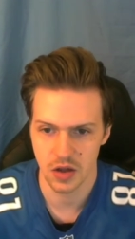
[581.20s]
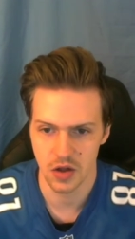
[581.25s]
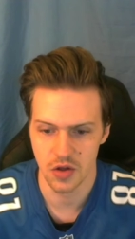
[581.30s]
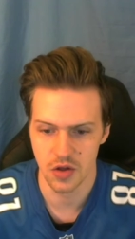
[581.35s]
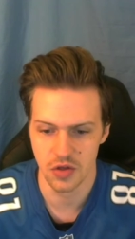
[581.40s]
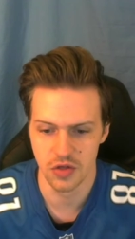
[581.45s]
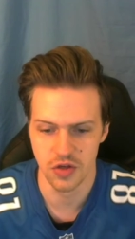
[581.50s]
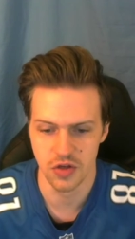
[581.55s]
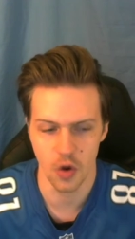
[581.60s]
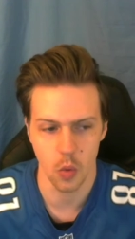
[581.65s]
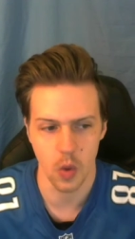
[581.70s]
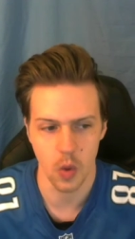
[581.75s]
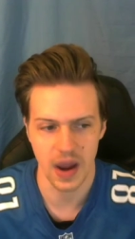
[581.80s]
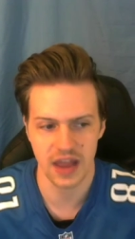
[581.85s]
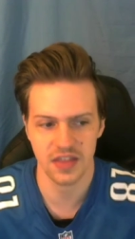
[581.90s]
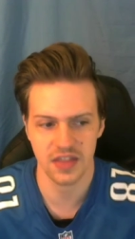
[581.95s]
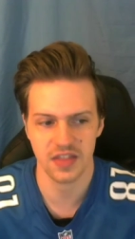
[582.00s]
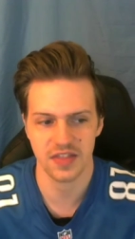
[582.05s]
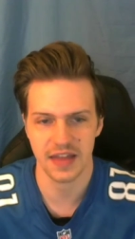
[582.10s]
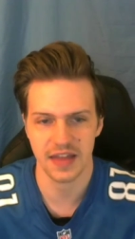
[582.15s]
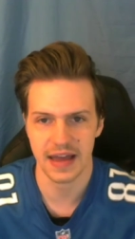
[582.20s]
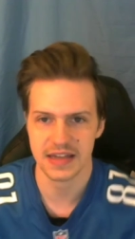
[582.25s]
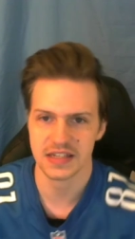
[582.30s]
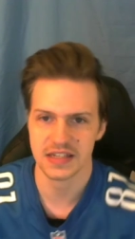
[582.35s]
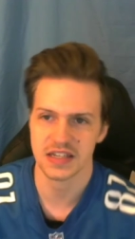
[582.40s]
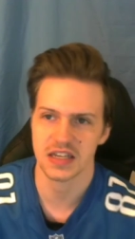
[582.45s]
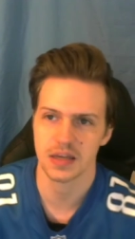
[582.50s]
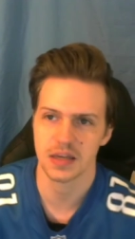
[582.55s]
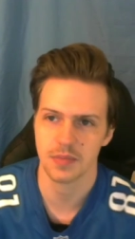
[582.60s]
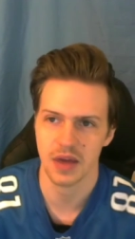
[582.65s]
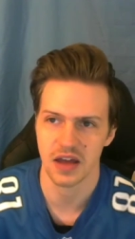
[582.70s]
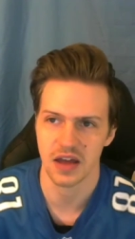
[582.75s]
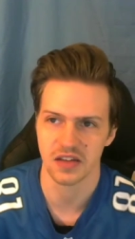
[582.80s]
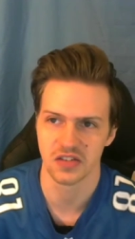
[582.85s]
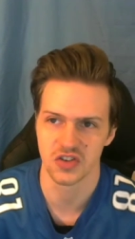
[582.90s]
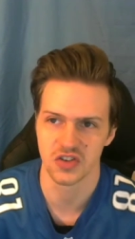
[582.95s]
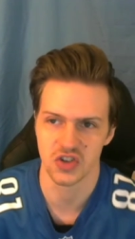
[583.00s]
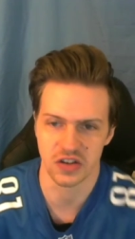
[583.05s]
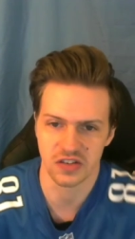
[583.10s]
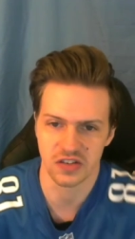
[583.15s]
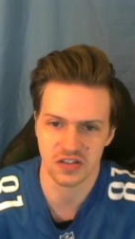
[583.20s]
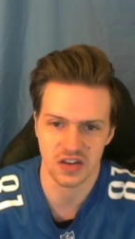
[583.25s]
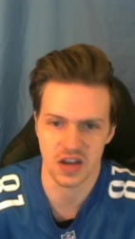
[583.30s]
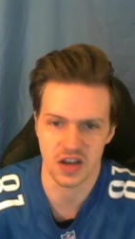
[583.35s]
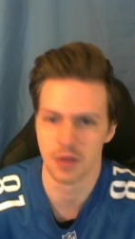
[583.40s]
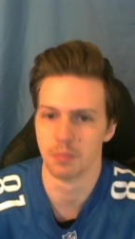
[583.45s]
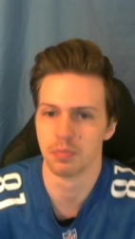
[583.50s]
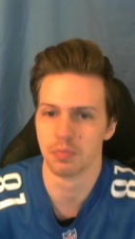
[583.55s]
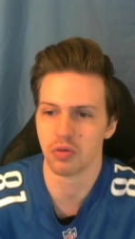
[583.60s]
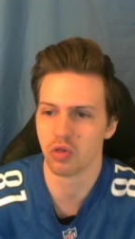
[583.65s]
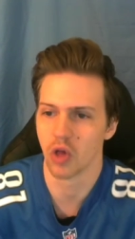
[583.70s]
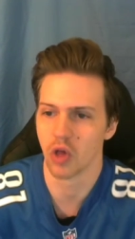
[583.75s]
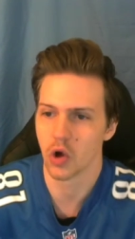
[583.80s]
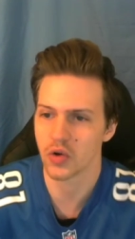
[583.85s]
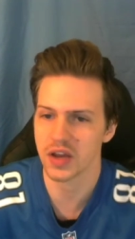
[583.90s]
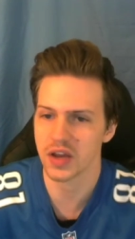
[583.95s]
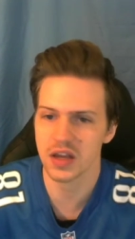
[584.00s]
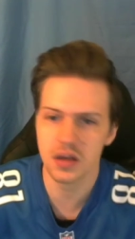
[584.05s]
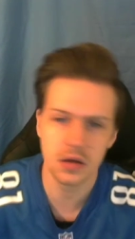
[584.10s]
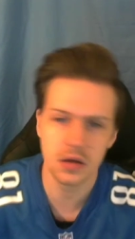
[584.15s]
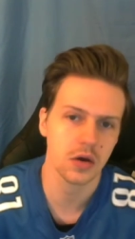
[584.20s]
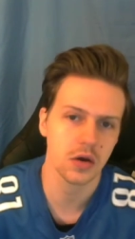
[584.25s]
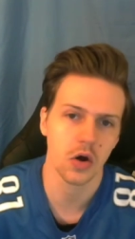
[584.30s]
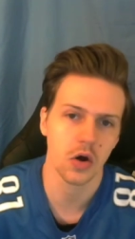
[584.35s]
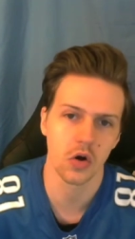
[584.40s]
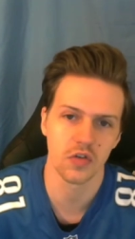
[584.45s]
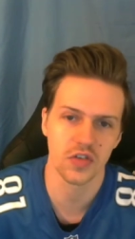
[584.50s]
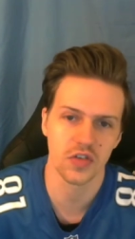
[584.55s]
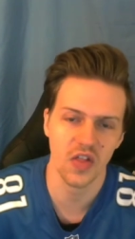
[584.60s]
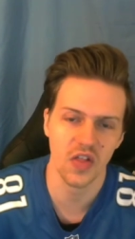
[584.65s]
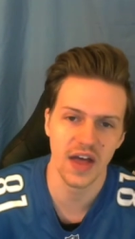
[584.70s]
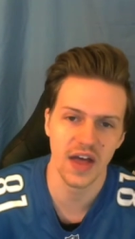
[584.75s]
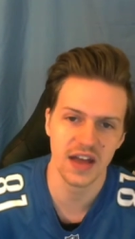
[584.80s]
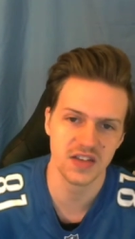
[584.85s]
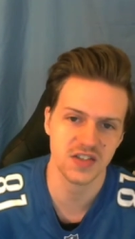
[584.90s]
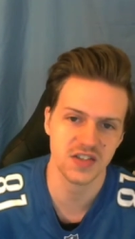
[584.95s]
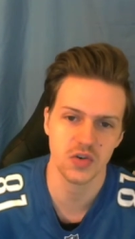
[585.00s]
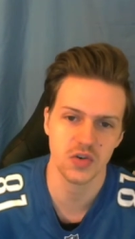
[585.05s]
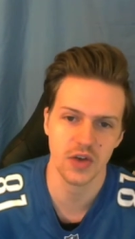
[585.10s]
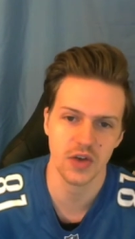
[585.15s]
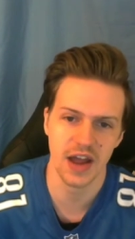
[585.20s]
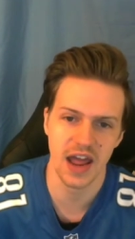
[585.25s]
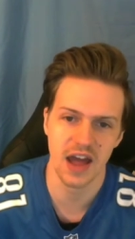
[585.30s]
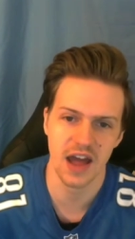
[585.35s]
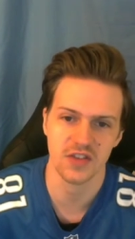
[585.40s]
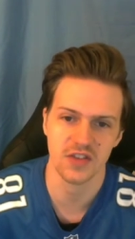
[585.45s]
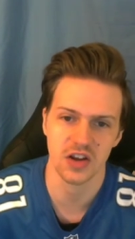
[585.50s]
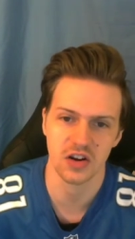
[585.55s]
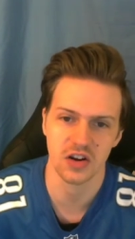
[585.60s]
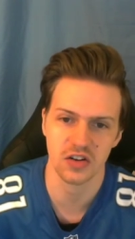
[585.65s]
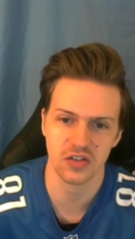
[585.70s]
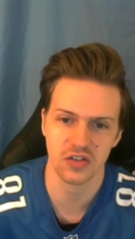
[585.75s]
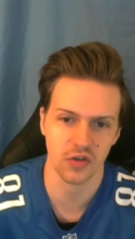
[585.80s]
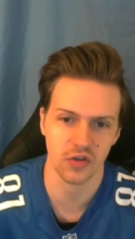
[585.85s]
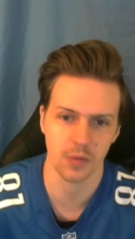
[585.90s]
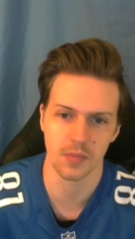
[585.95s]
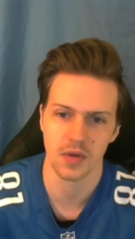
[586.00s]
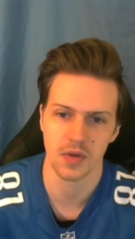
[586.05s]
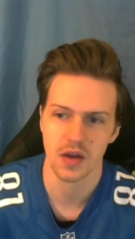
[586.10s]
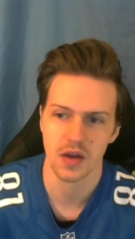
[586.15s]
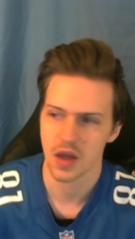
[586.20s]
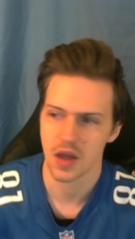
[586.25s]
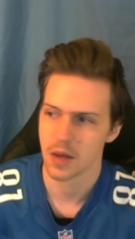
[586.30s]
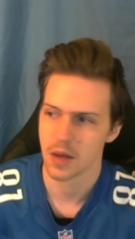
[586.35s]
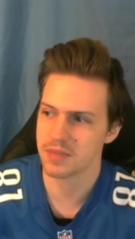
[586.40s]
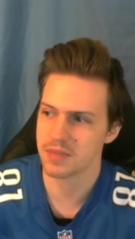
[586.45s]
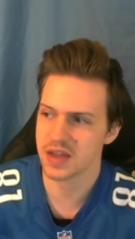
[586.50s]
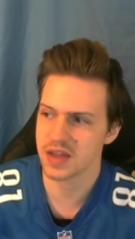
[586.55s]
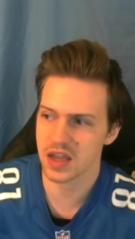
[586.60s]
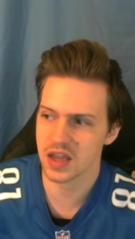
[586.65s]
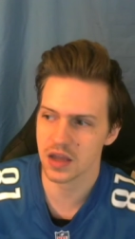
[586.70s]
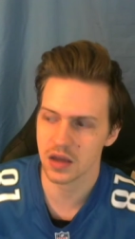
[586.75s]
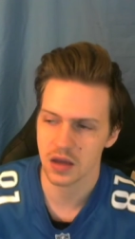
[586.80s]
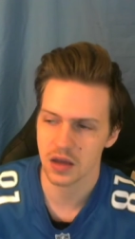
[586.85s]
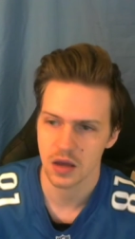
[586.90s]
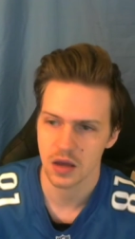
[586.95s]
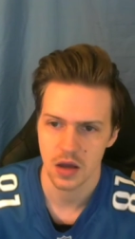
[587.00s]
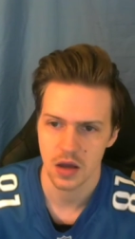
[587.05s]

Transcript: the way that that team has just imploded over the last two and a half years from being